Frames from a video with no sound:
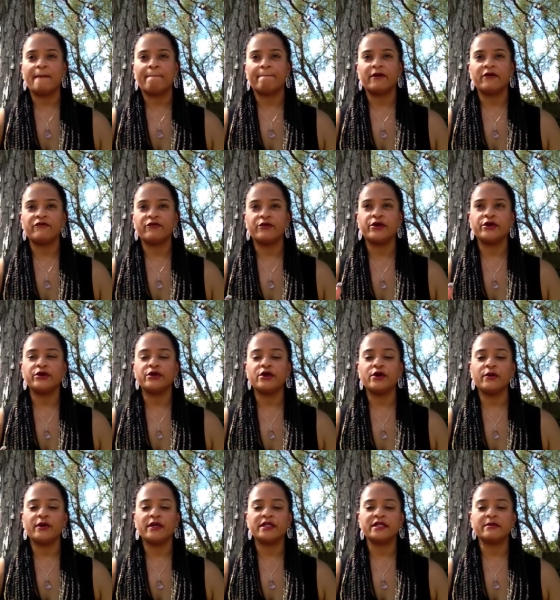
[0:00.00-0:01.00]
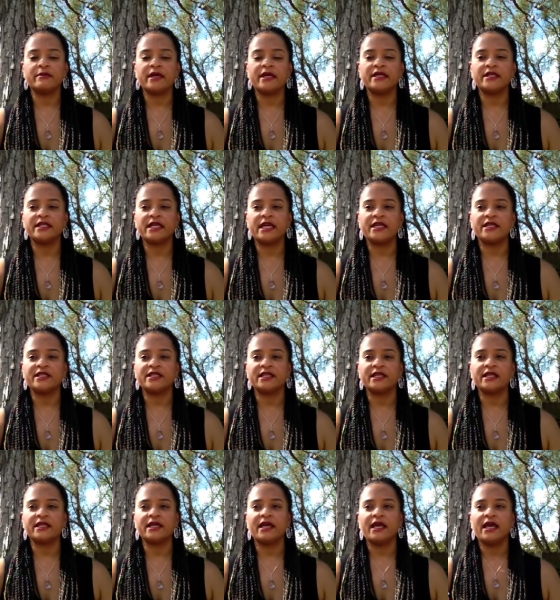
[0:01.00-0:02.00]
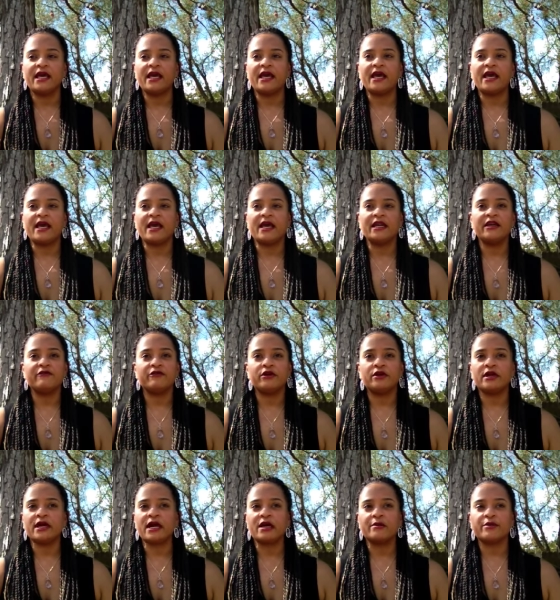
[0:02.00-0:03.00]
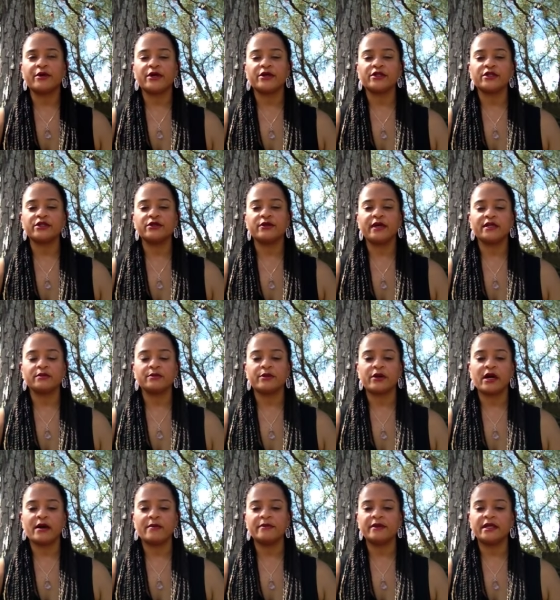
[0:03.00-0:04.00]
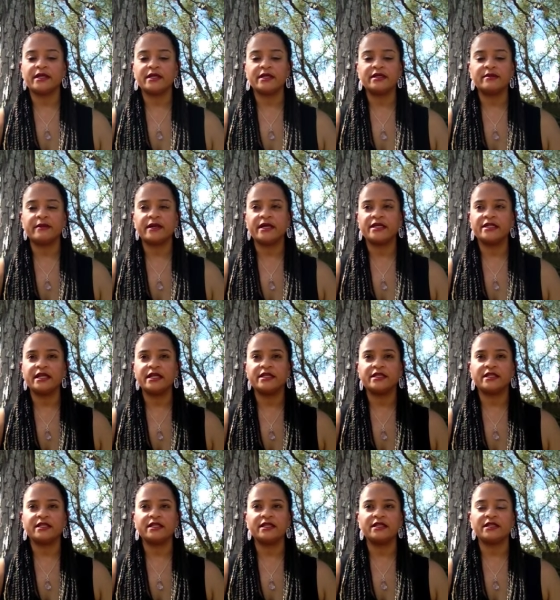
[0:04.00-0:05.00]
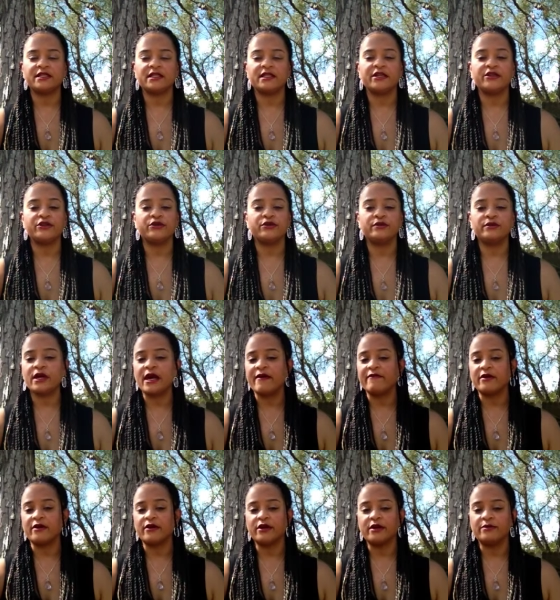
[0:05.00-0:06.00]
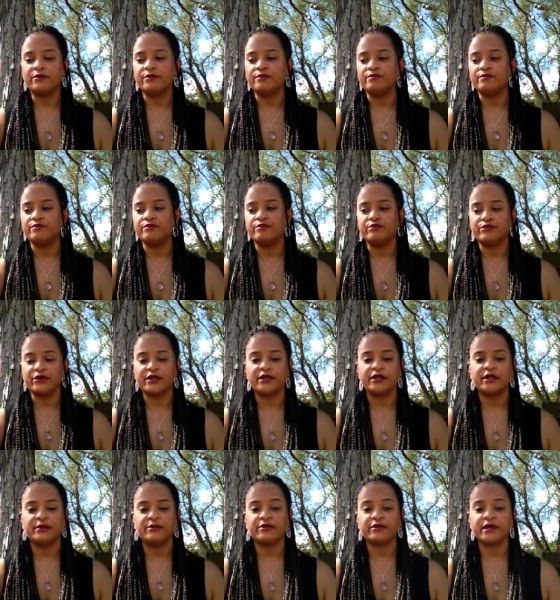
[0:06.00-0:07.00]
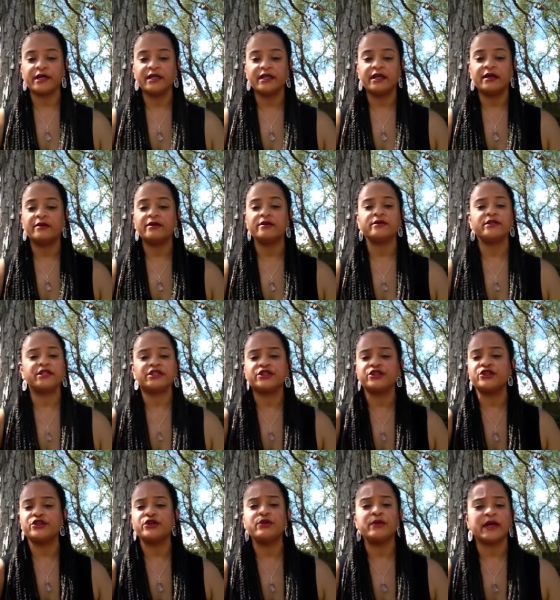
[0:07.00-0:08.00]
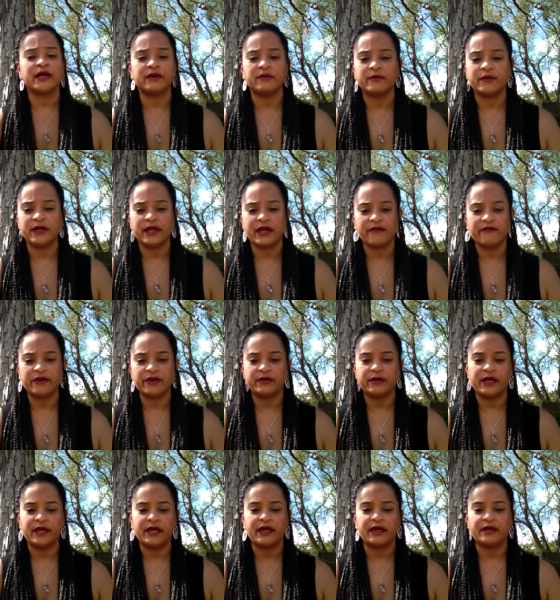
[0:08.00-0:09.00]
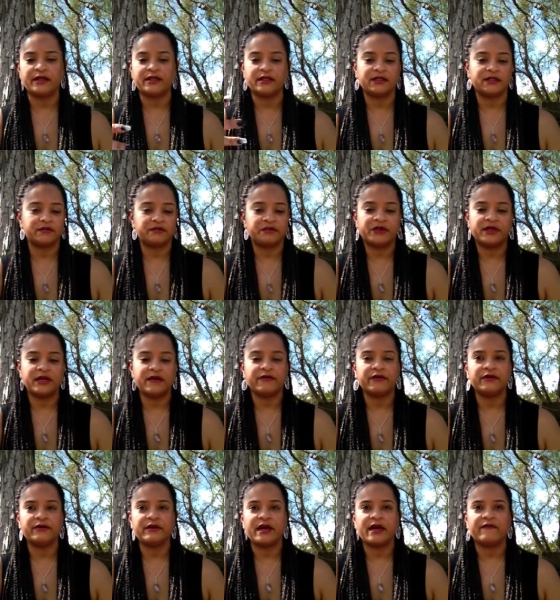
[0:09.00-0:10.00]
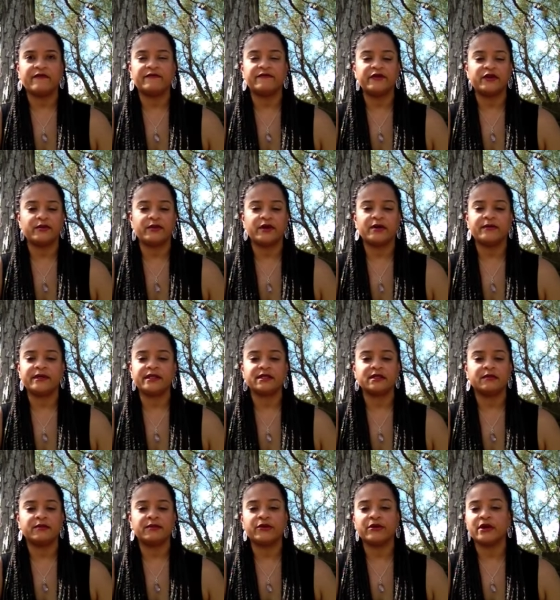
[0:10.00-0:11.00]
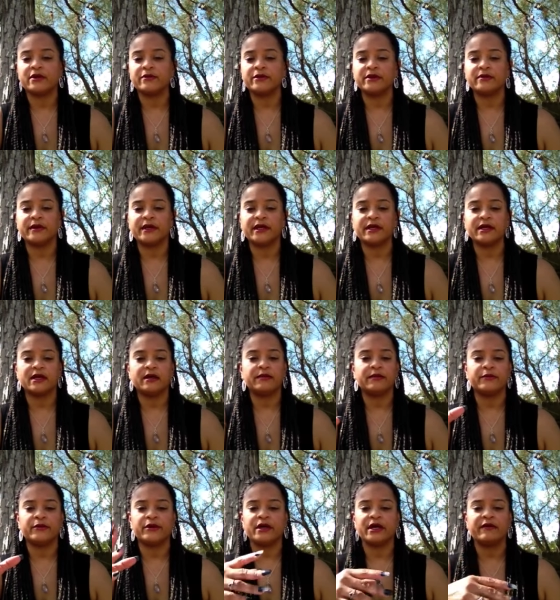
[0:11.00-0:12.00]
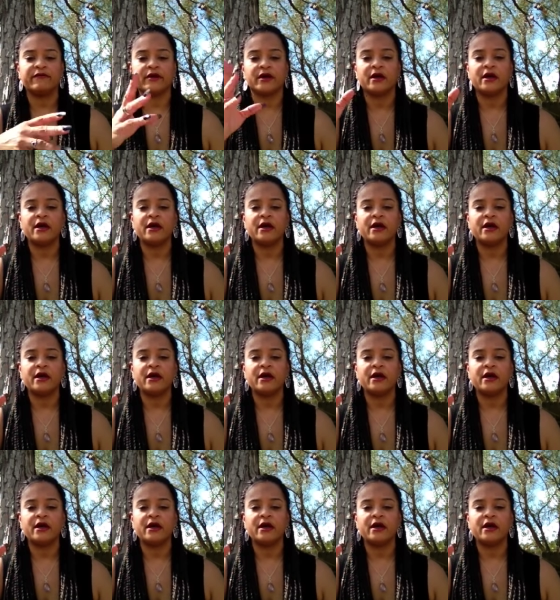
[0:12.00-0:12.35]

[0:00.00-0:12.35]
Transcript: before you go into meditation. And if you're not a person who has a problem getting into meditation easily, and you have a pretty good breathing, just do it whenever you can. Just whenever you have a few moments, in the morning when you wake up, whatever.